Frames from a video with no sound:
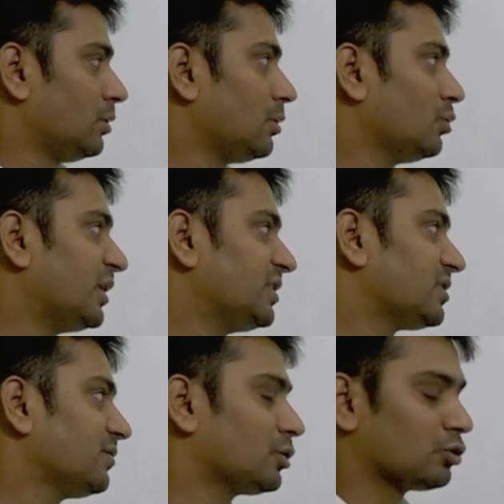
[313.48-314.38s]
Now the rest
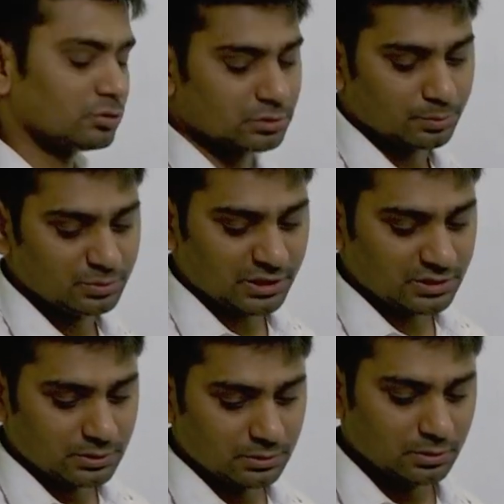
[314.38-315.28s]
of the
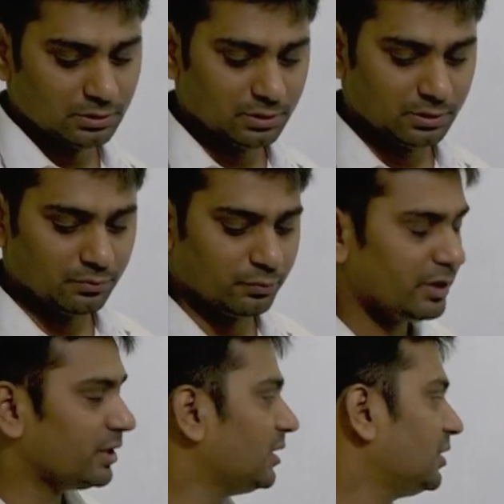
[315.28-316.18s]
subjects
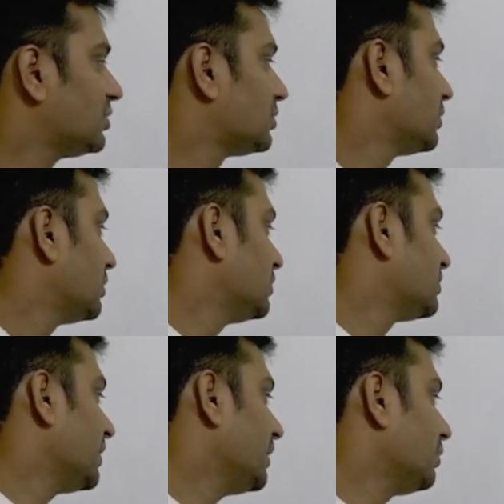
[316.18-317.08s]
where each is
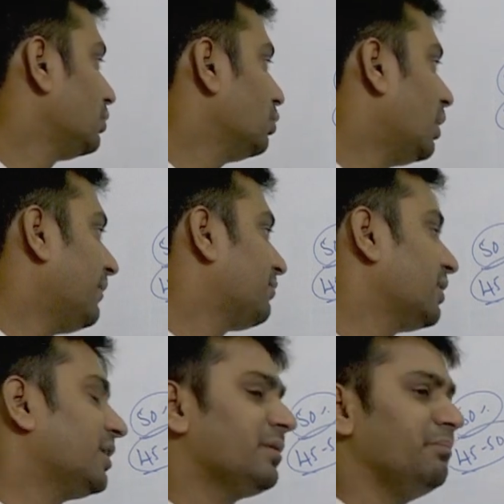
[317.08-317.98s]
there, you have to
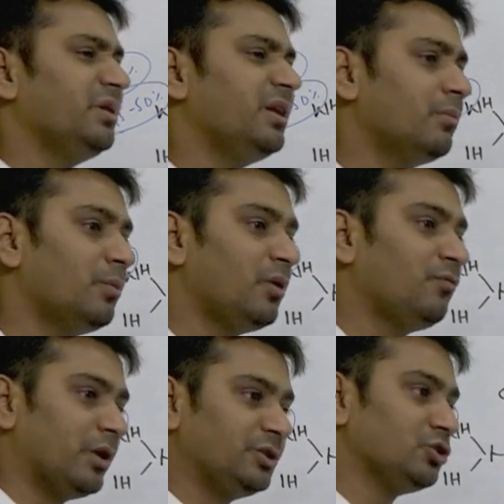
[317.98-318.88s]
get a minimum of
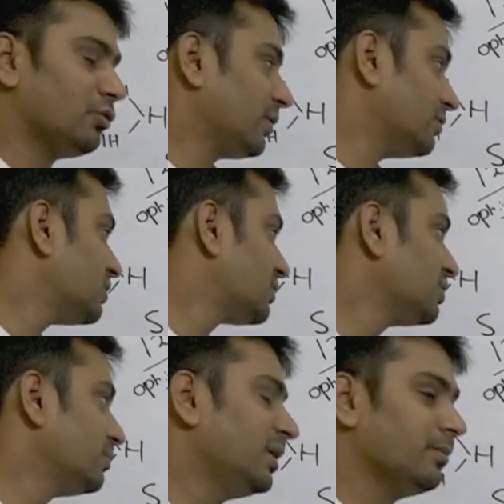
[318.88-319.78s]
105. This
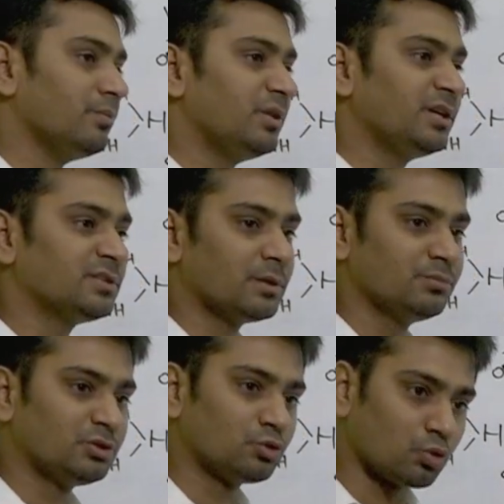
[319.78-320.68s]
is minimum. There is some
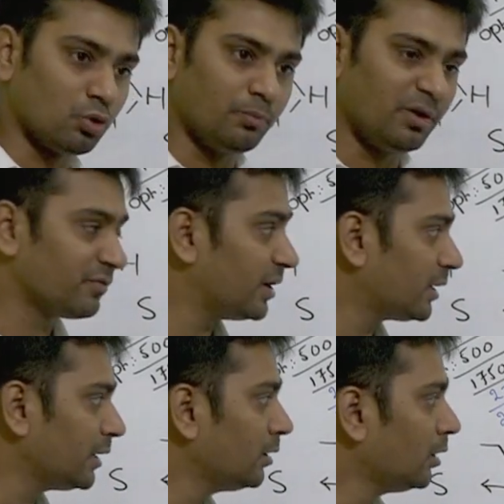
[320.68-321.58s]
scope of
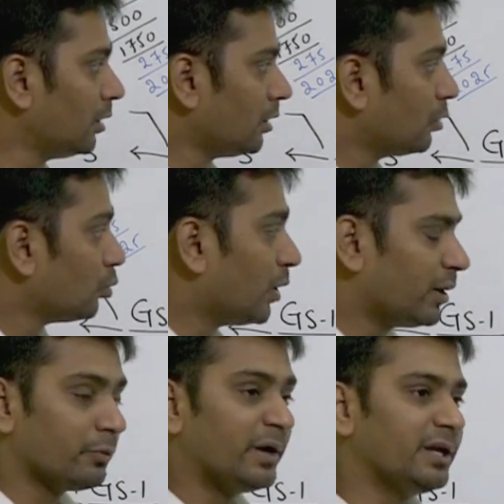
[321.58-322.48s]
getting
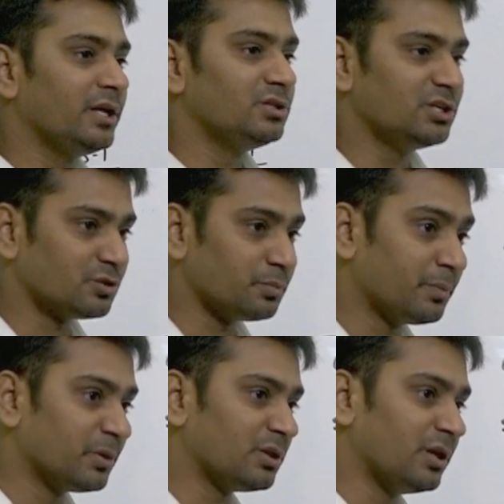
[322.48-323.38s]
120 in GS
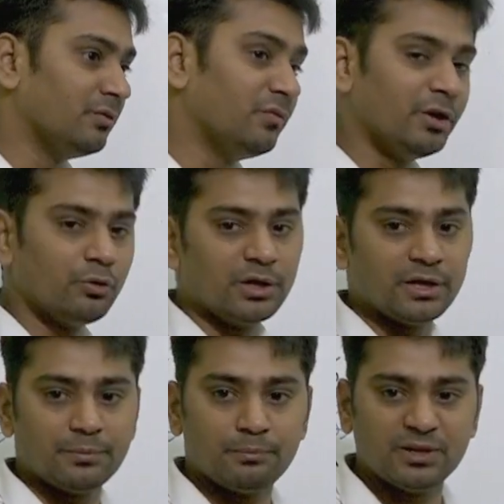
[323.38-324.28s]
paper 3 where you can
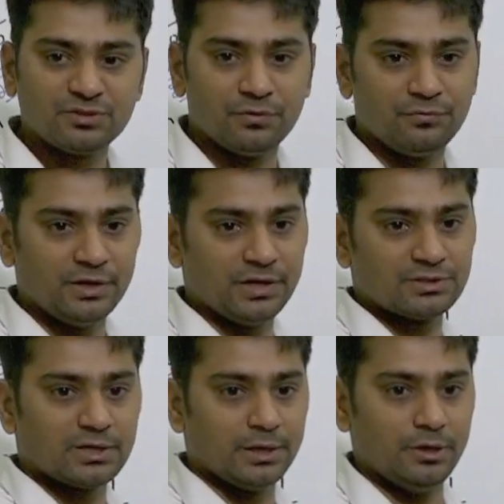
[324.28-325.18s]
get plus 15
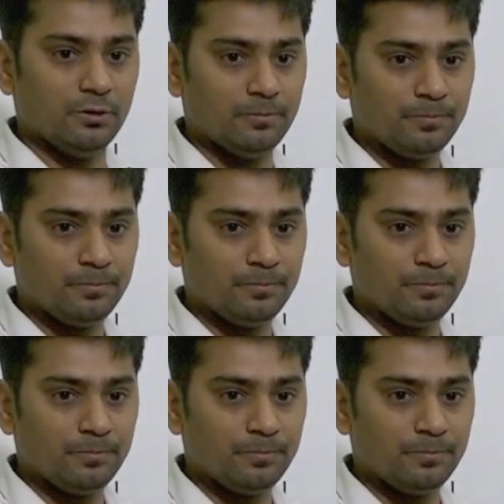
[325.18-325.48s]
extra here.